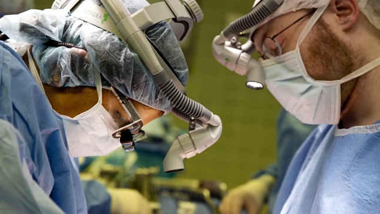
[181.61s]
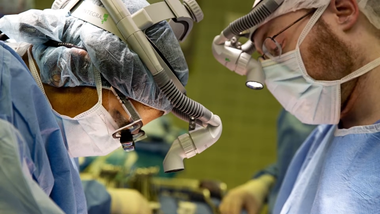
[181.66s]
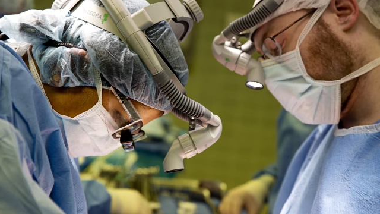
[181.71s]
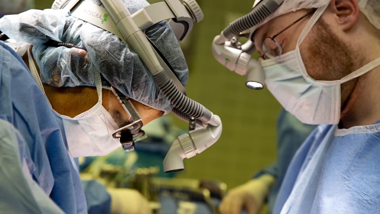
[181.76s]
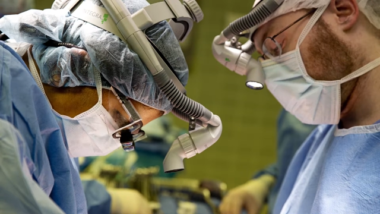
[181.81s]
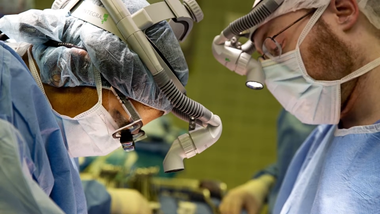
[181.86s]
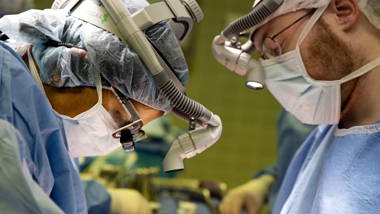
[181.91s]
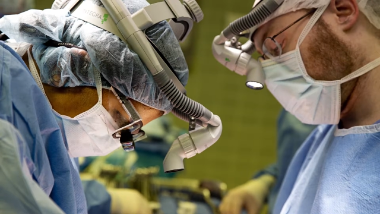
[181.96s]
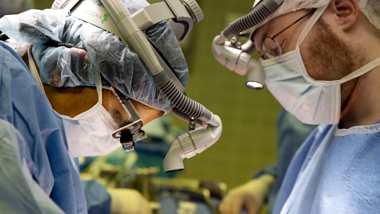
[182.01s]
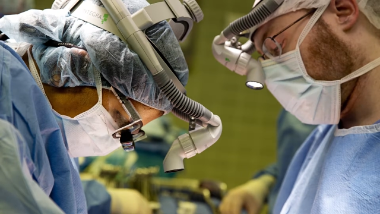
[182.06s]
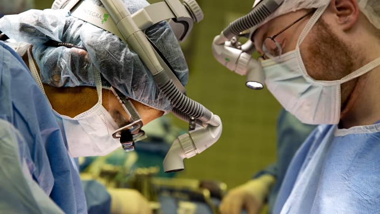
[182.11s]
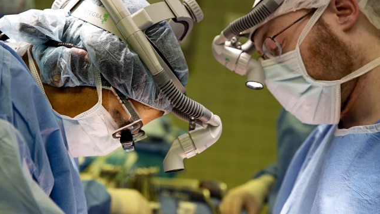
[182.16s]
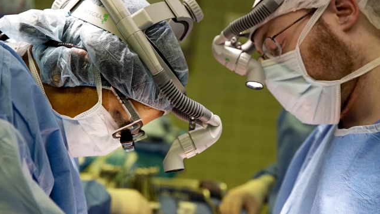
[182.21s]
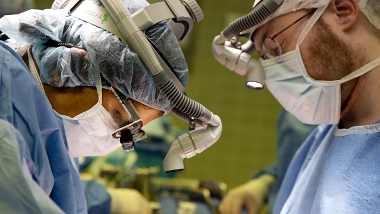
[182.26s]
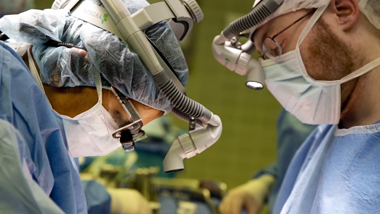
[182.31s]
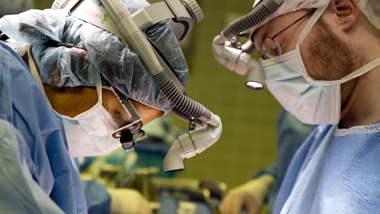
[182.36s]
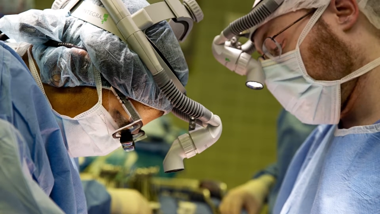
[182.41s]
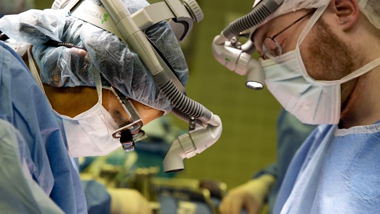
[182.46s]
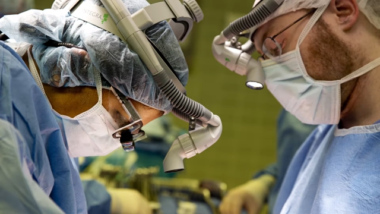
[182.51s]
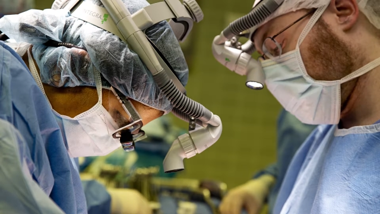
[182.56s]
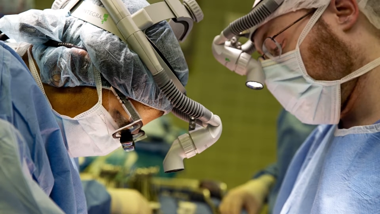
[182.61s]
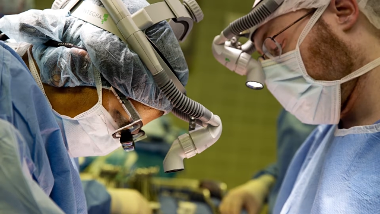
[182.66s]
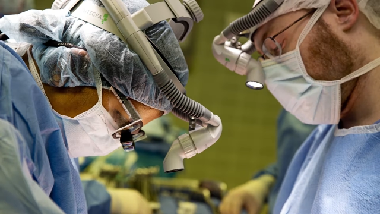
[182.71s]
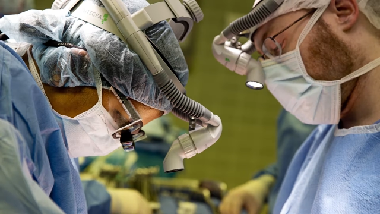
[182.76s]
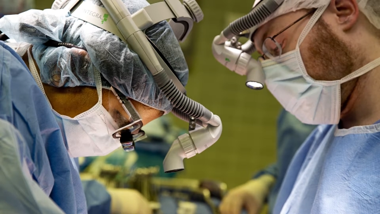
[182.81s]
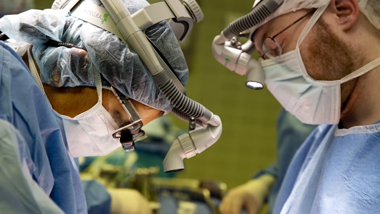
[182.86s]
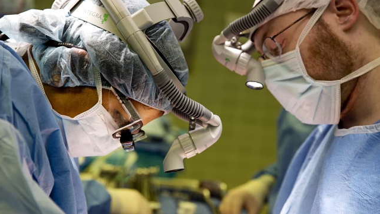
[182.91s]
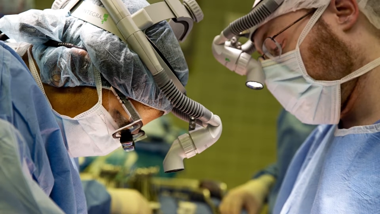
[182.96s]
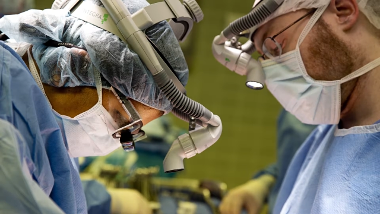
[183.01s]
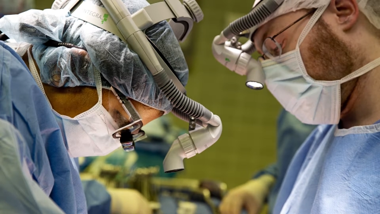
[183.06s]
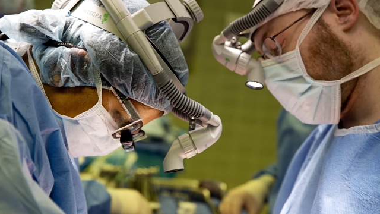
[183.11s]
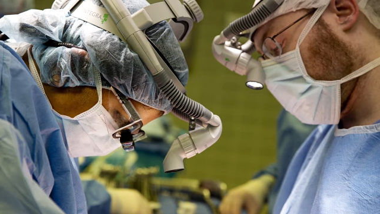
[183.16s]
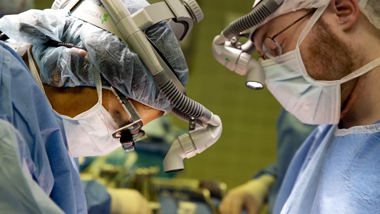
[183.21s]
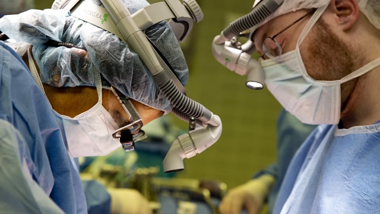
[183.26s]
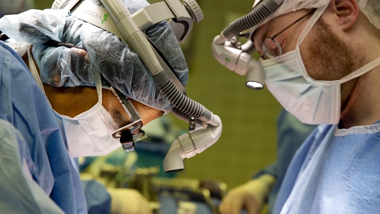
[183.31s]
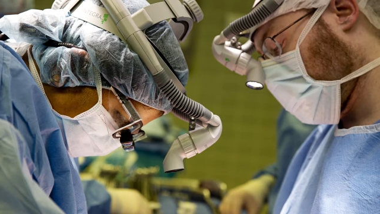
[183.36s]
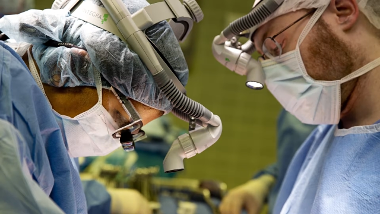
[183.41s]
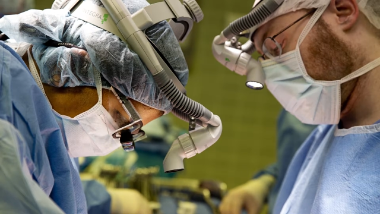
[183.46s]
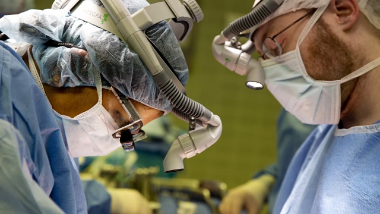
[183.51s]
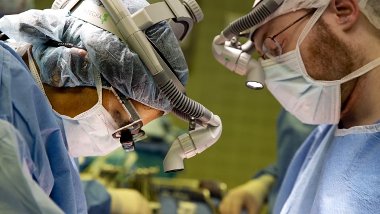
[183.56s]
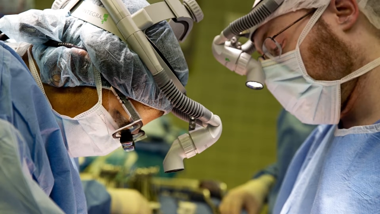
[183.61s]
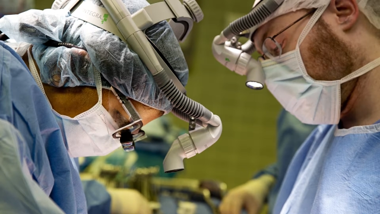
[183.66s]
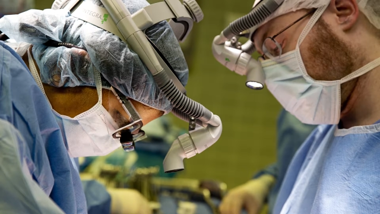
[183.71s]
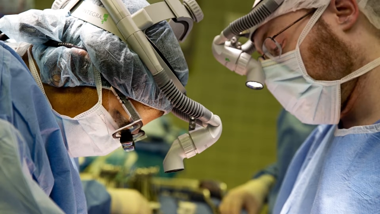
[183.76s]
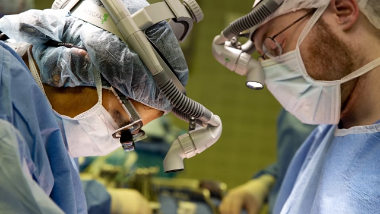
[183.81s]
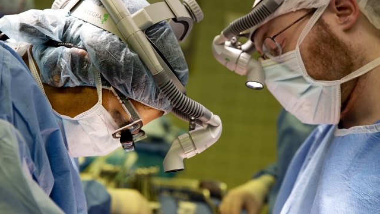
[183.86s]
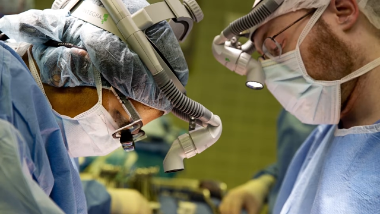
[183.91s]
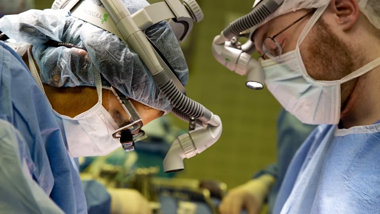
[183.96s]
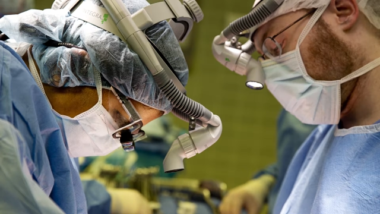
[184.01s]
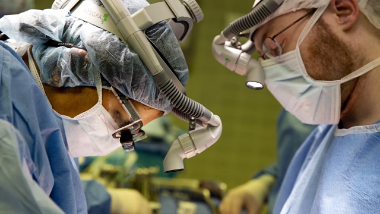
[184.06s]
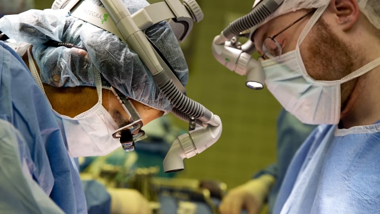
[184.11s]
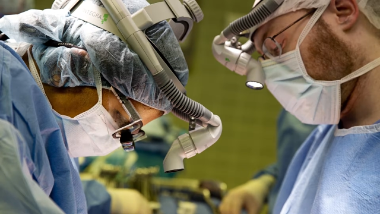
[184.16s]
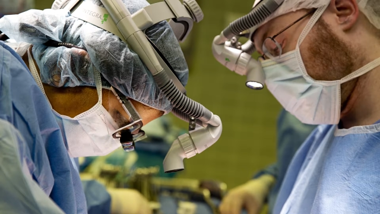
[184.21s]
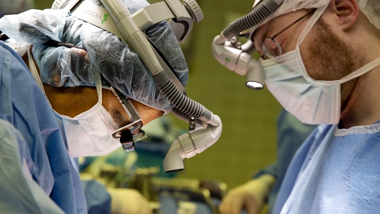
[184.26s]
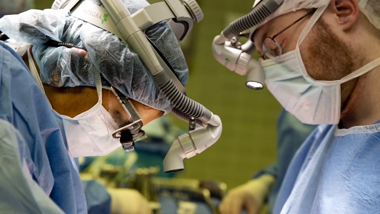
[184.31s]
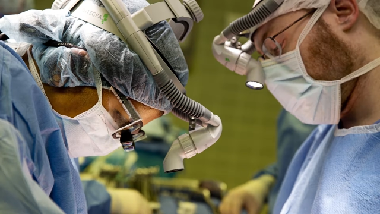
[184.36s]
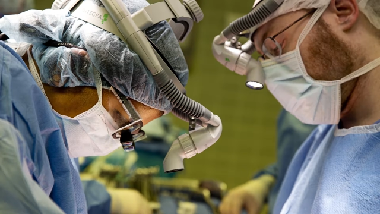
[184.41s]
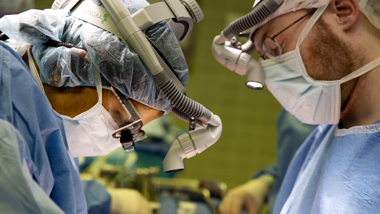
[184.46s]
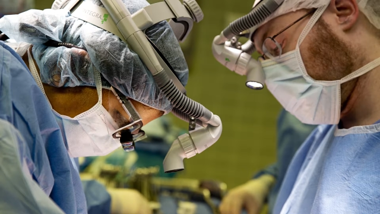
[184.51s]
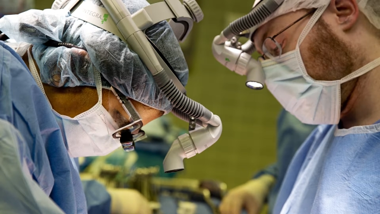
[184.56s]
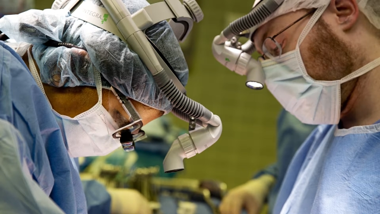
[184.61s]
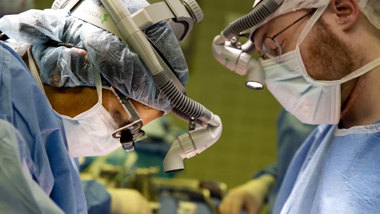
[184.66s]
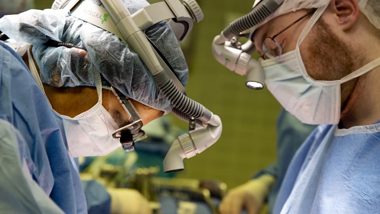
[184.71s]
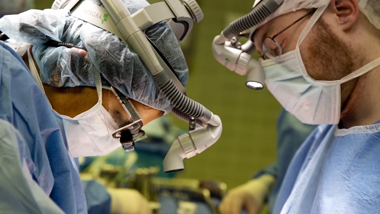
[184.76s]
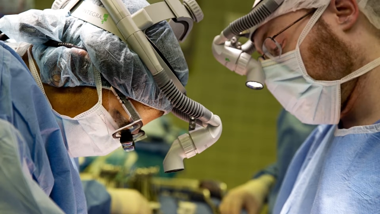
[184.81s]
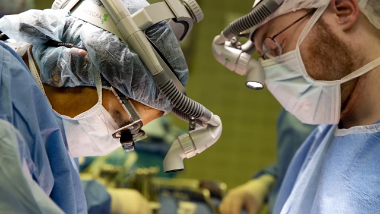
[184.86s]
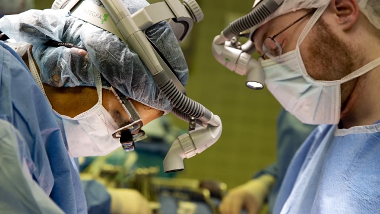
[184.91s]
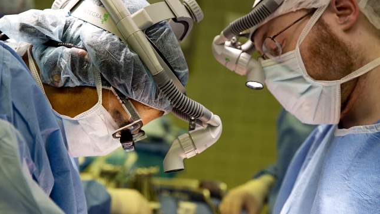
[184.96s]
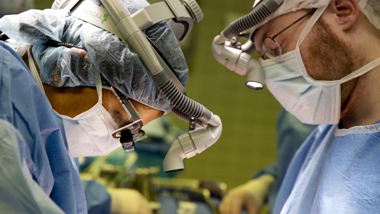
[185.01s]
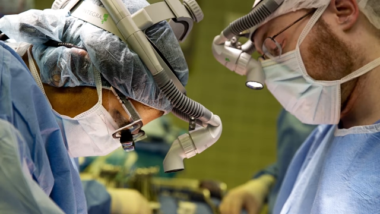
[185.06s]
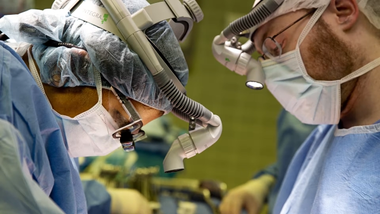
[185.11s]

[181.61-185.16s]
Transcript: (no speaker visible)